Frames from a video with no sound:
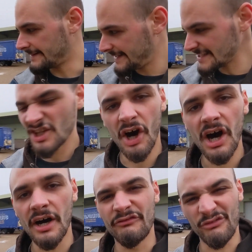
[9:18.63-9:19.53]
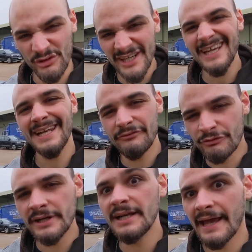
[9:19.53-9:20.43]
this car really,
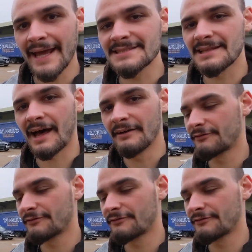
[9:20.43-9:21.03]
really hates life.